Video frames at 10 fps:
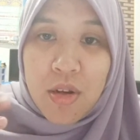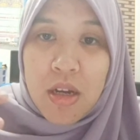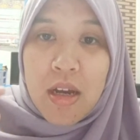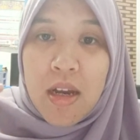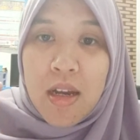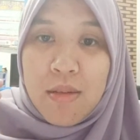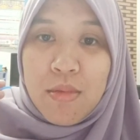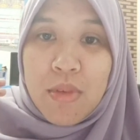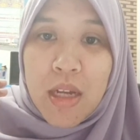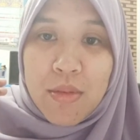
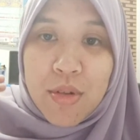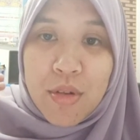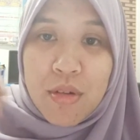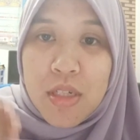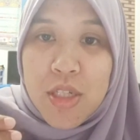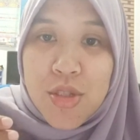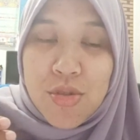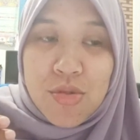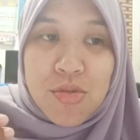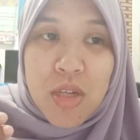I'm currently
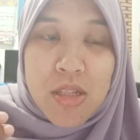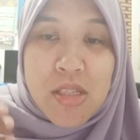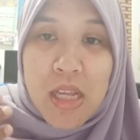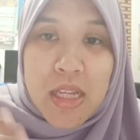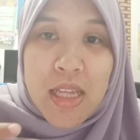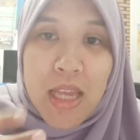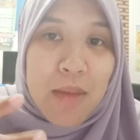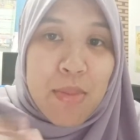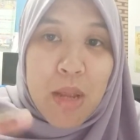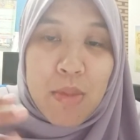studying
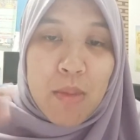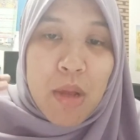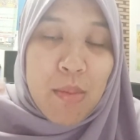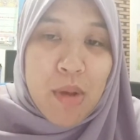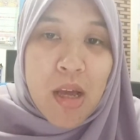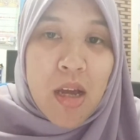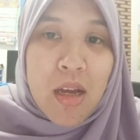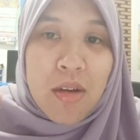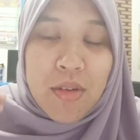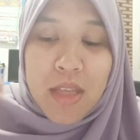at blah blah blah
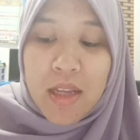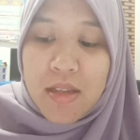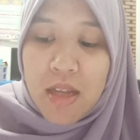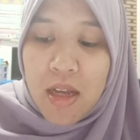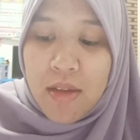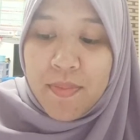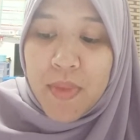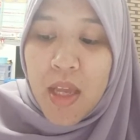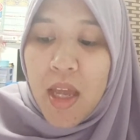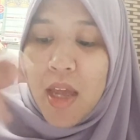blah. Okay, dah.
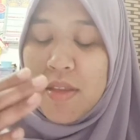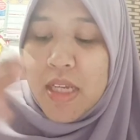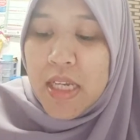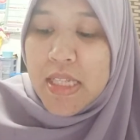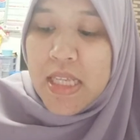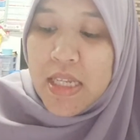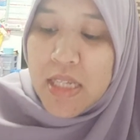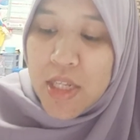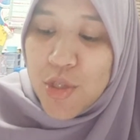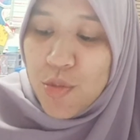And then it is
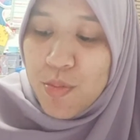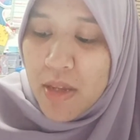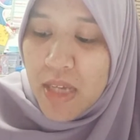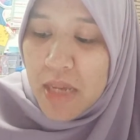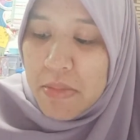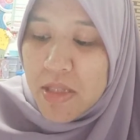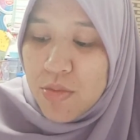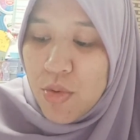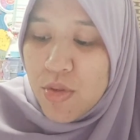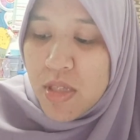indeed too bad that I missed
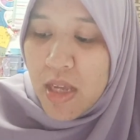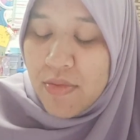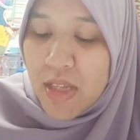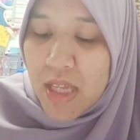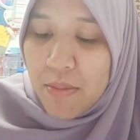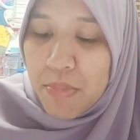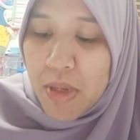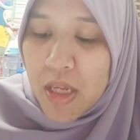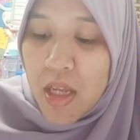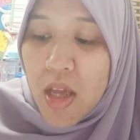the road safety
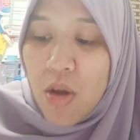campaign.